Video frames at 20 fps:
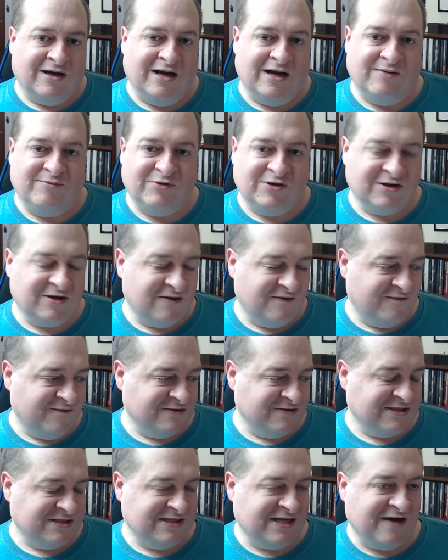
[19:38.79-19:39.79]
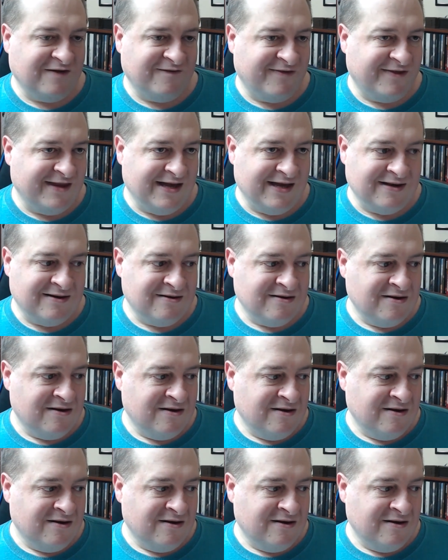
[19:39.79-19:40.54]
I'm looking for stuff that